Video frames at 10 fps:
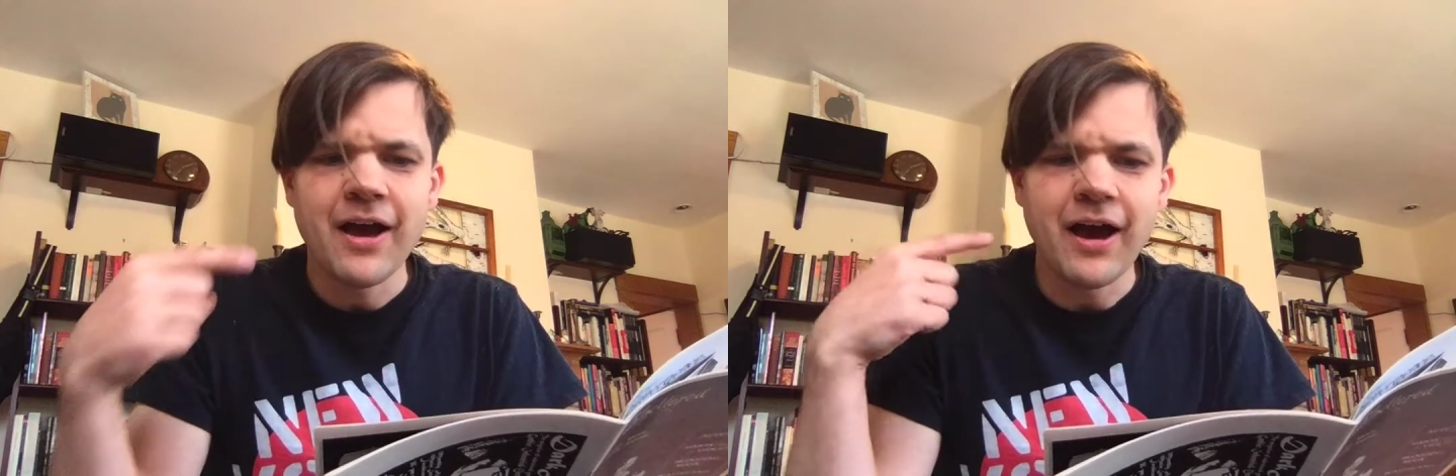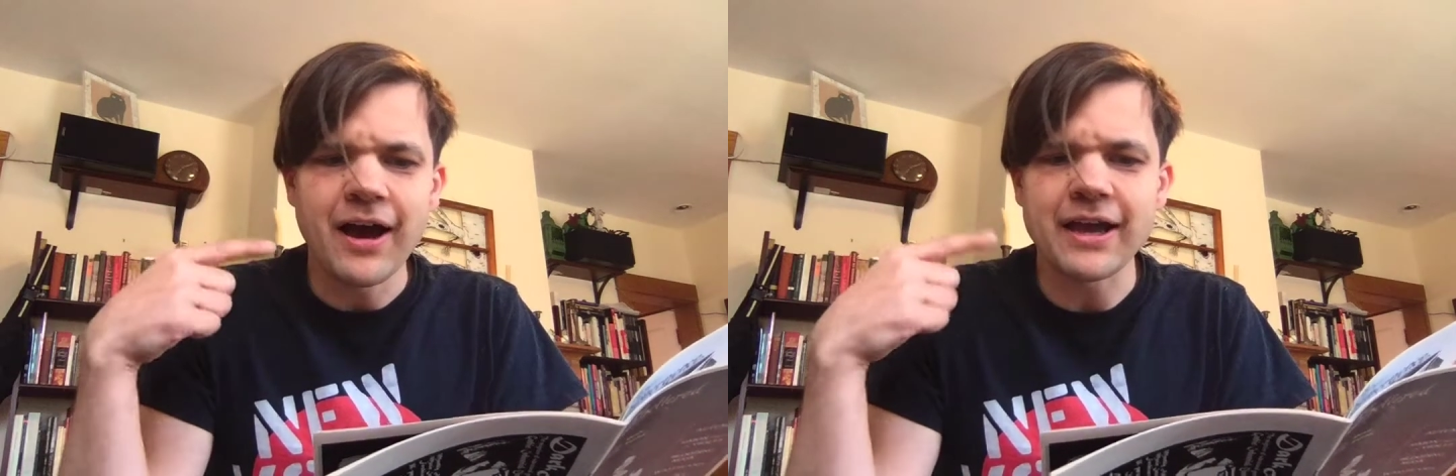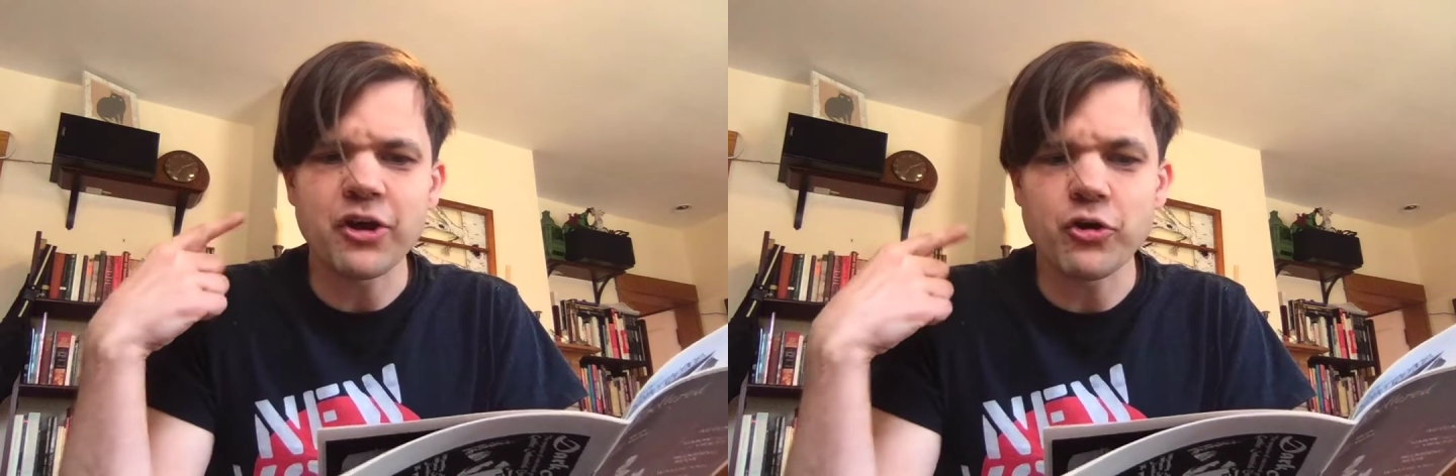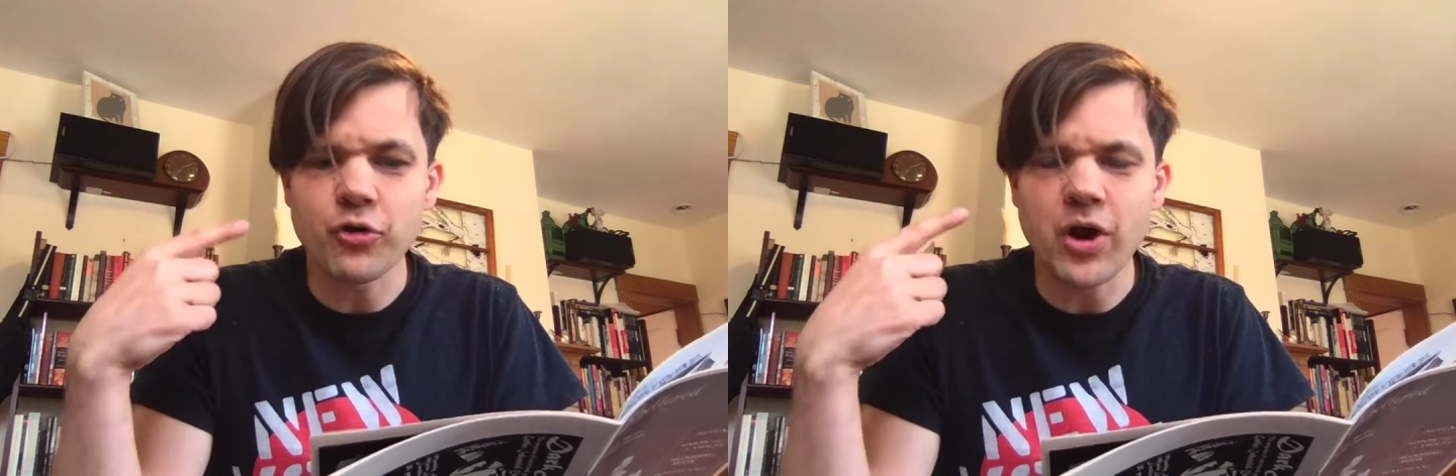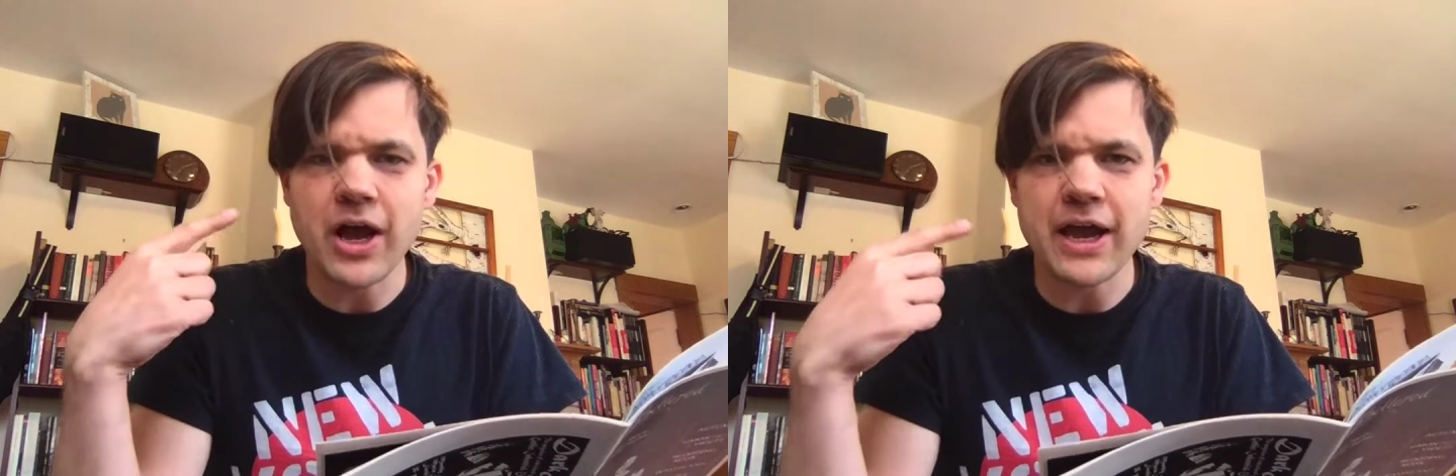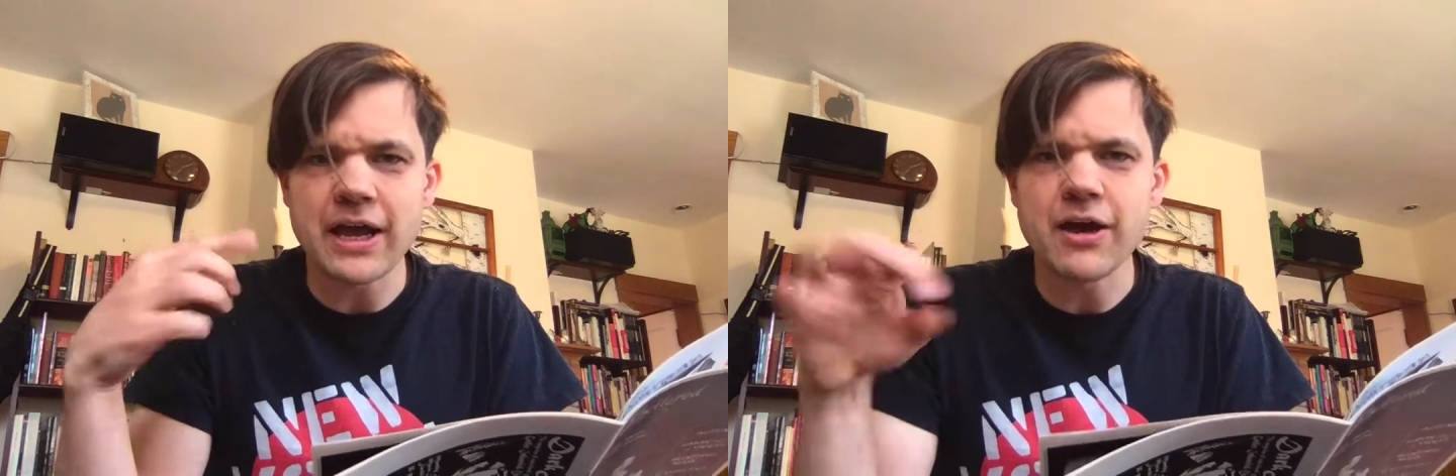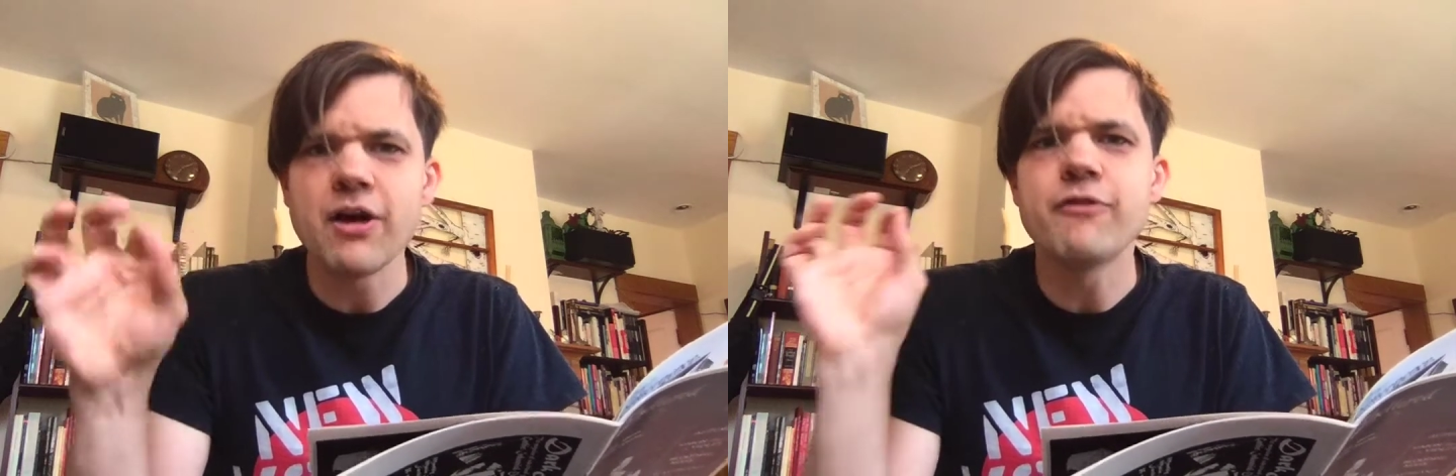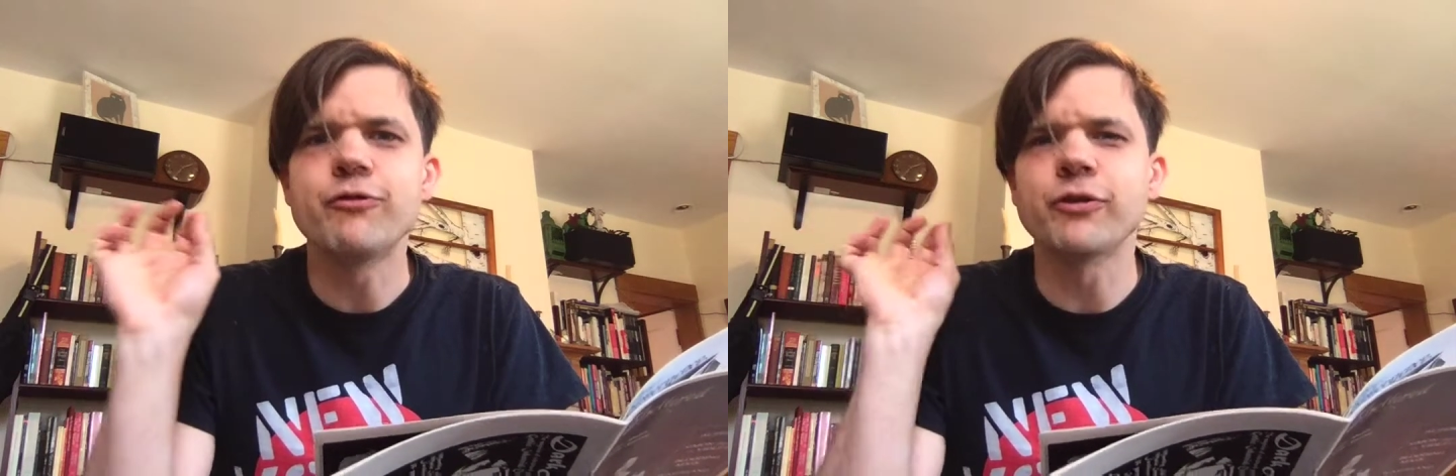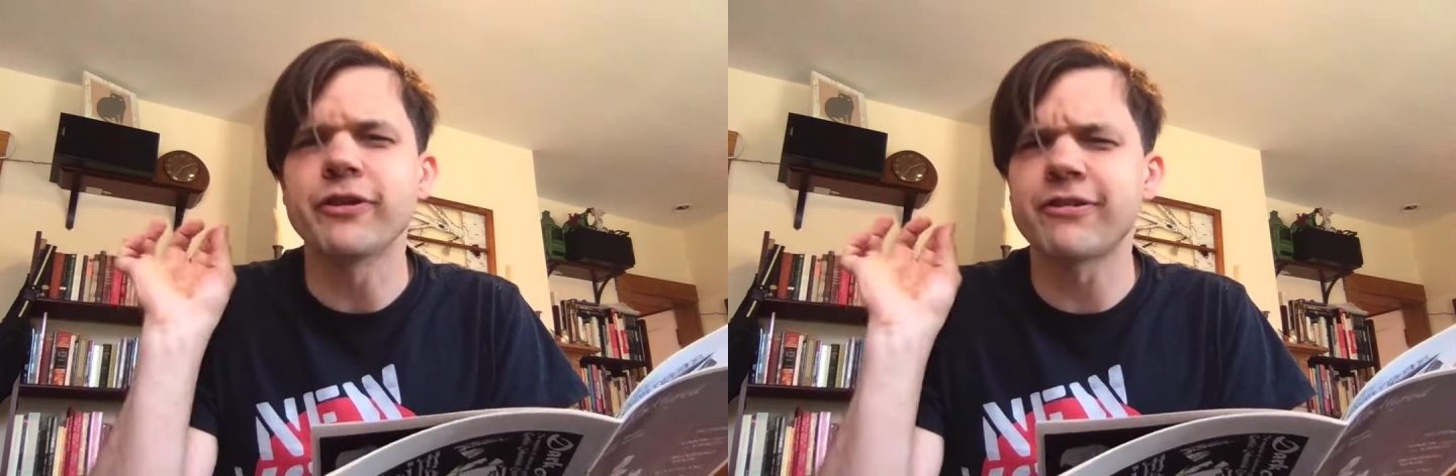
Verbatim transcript: I cry for the